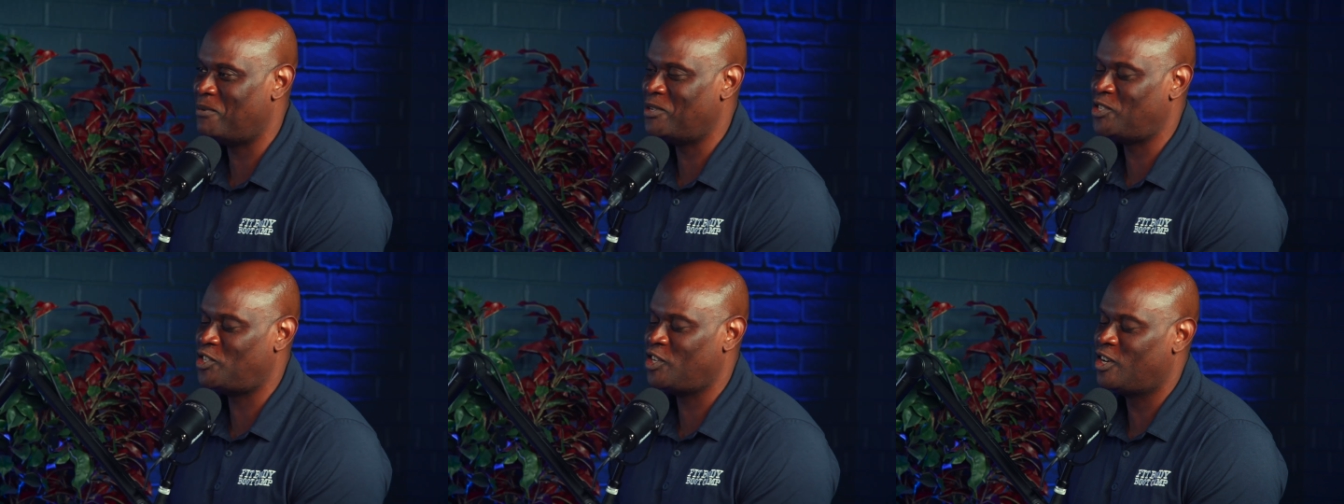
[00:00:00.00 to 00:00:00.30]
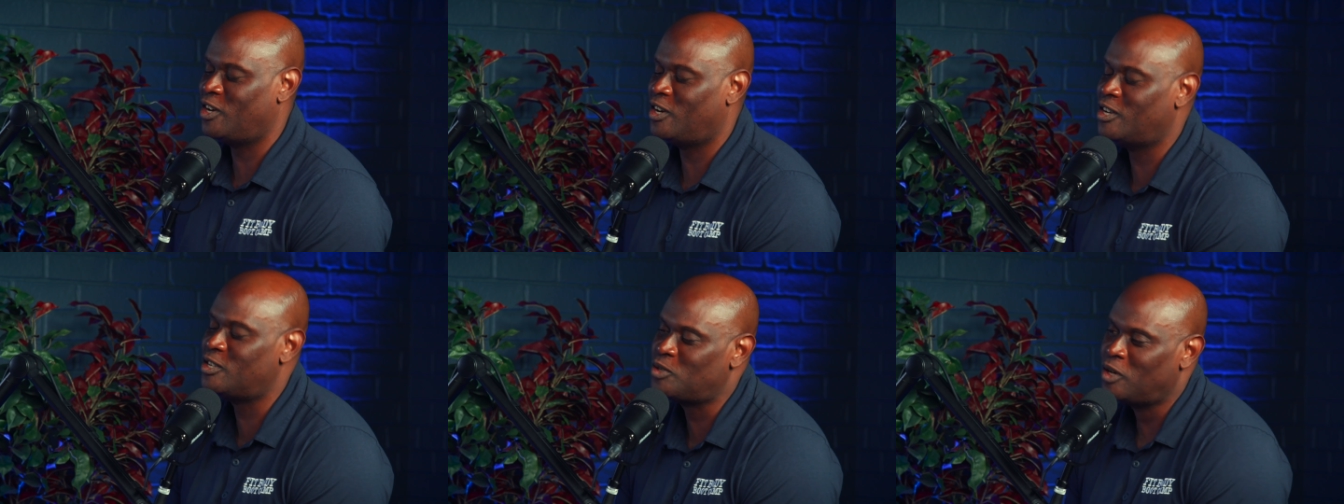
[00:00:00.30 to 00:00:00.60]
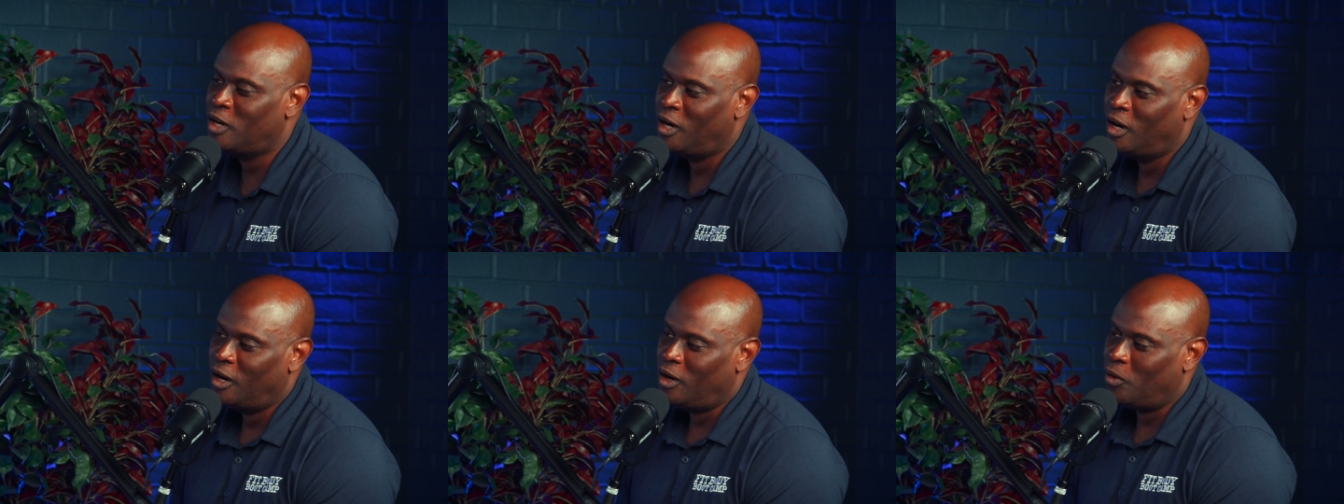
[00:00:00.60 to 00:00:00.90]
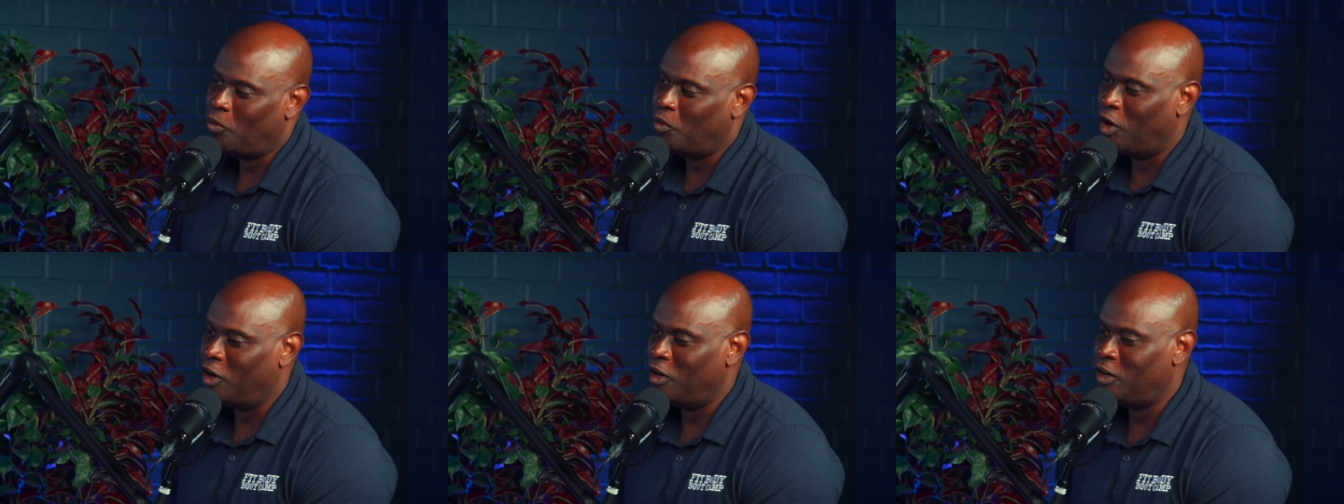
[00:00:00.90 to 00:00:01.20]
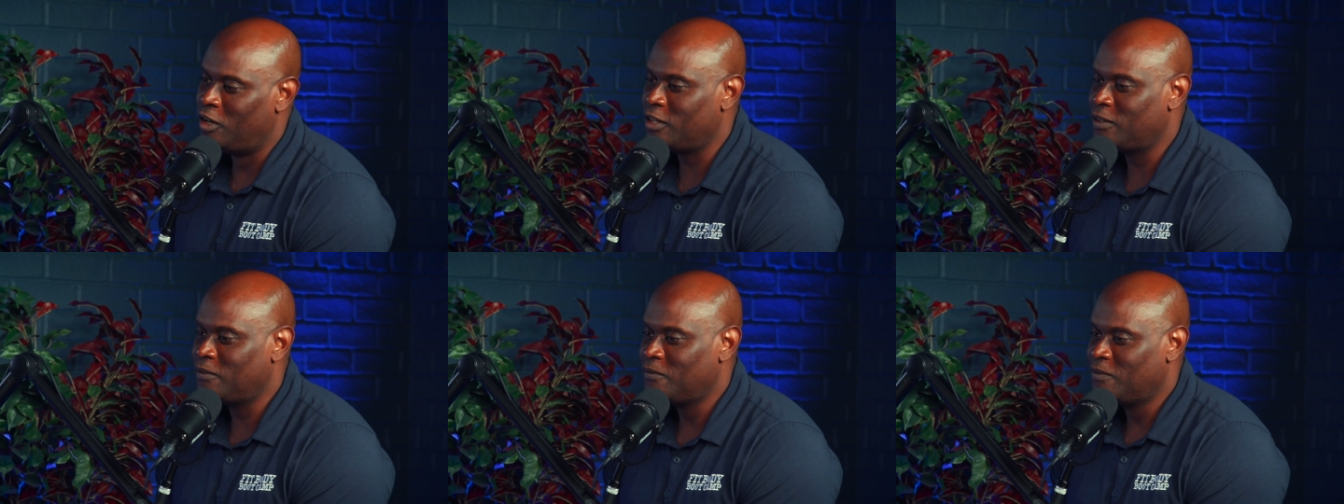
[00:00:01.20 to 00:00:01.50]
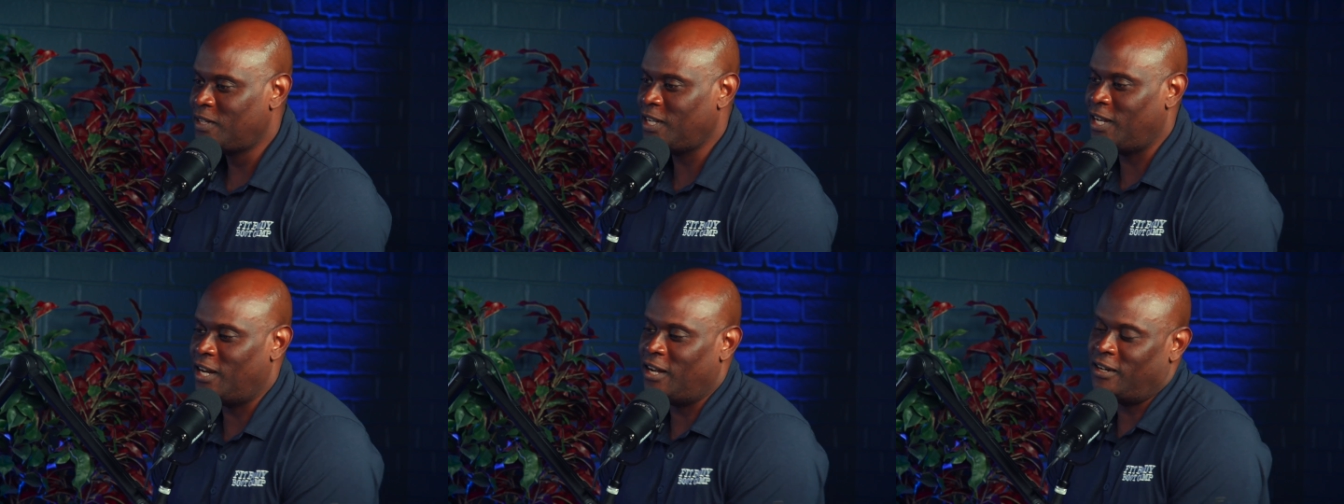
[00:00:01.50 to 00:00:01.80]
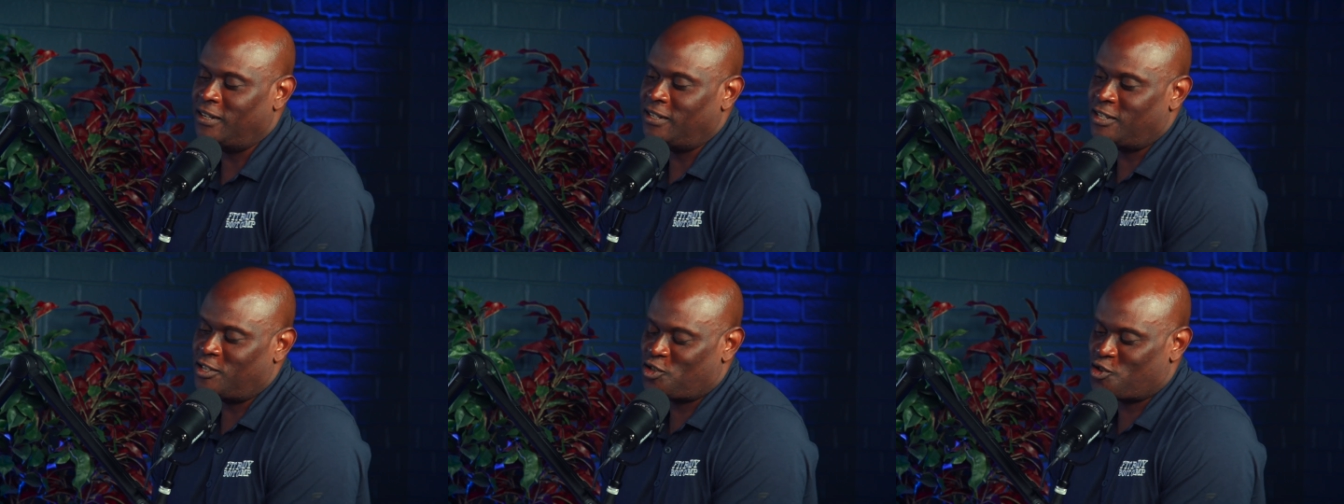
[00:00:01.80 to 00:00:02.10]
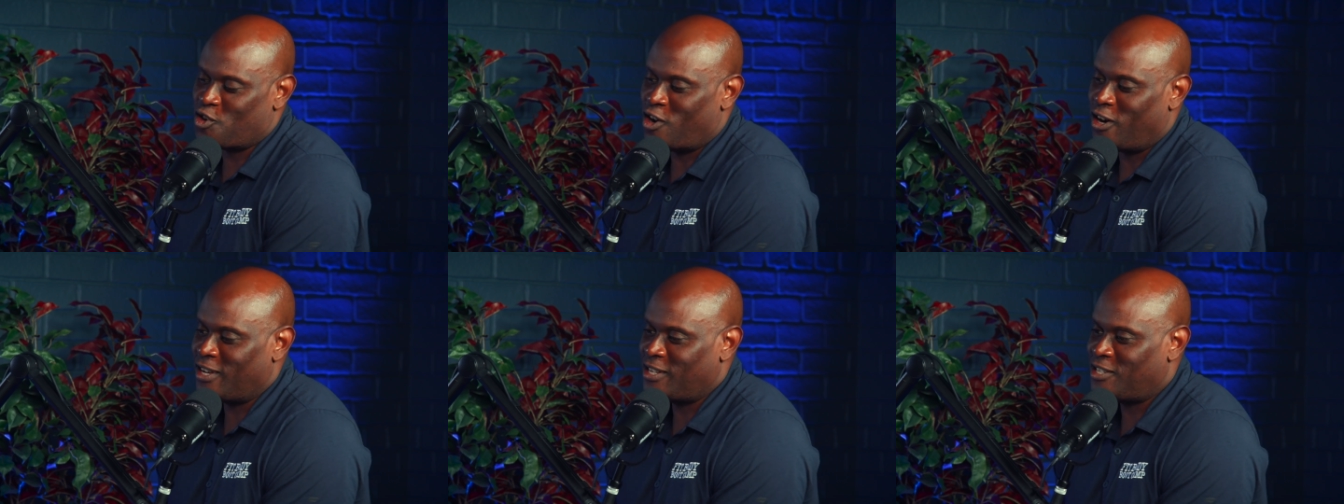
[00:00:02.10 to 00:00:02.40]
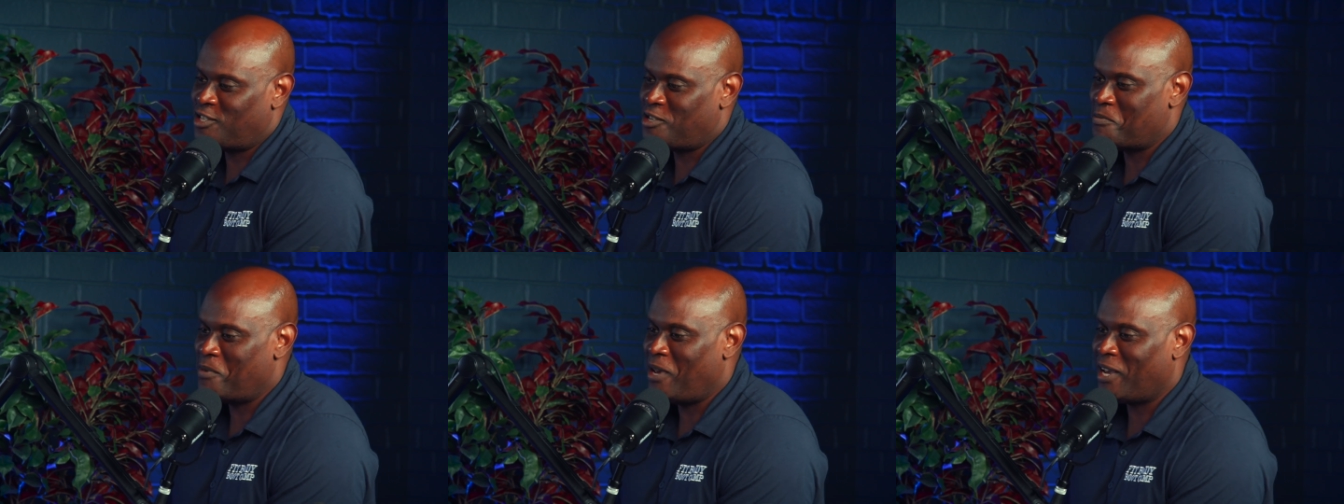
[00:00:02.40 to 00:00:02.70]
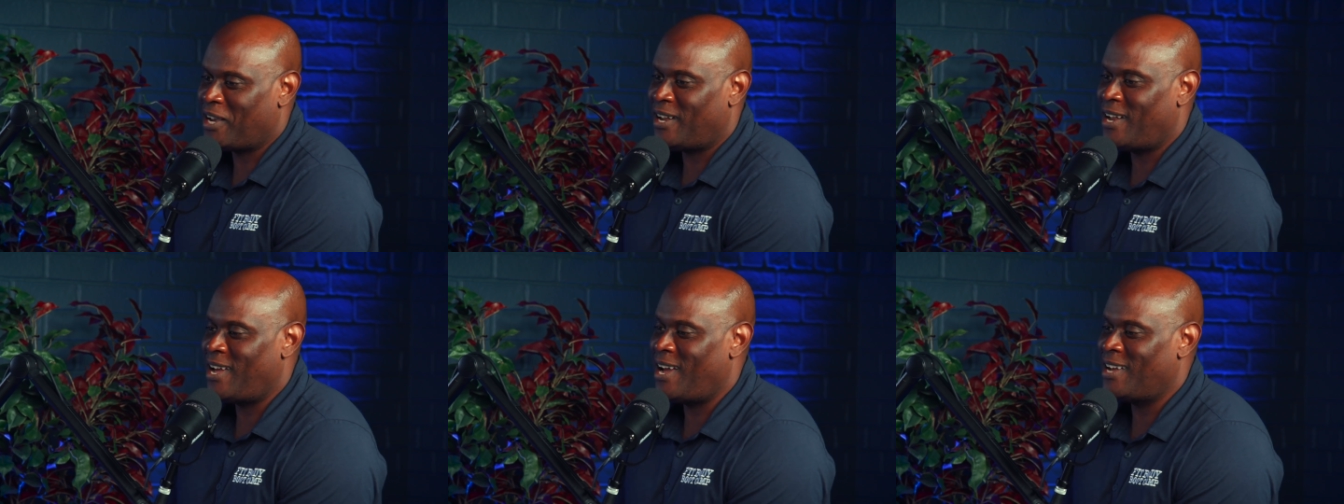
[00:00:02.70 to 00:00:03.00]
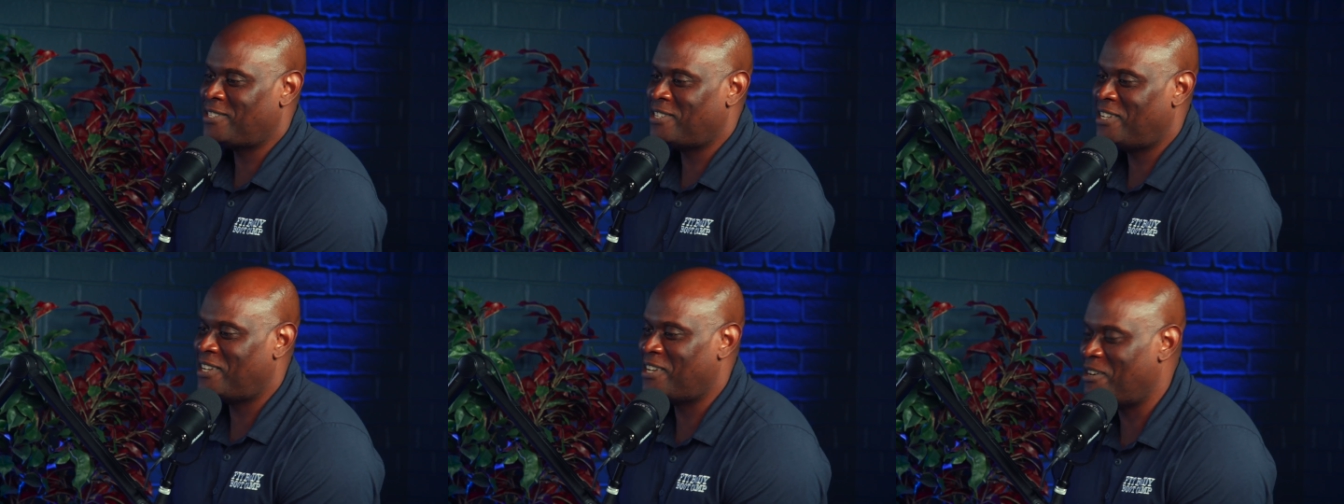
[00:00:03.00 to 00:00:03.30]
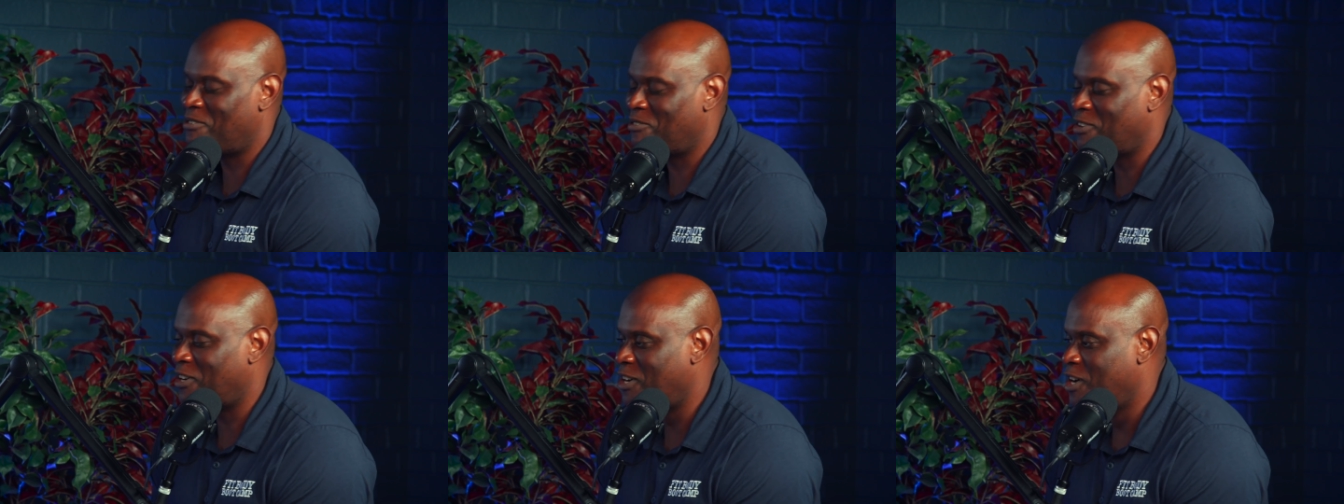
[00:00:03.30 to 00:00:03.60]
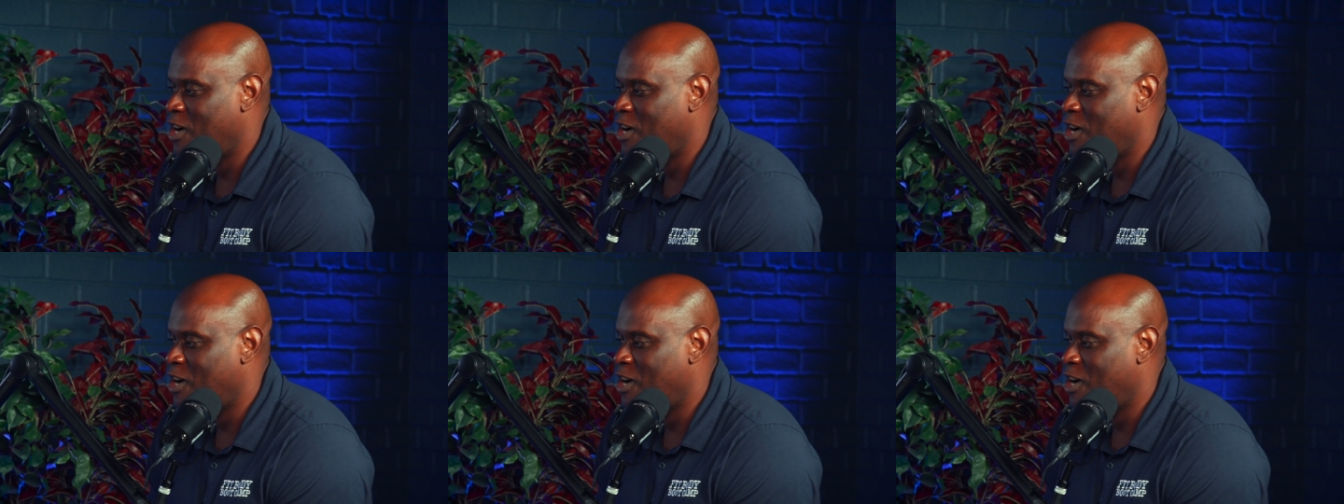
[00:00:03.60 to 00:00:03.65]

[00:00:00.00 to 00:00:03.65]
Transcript: And she goes, well, you know, in the strongest Jamaican accent ever,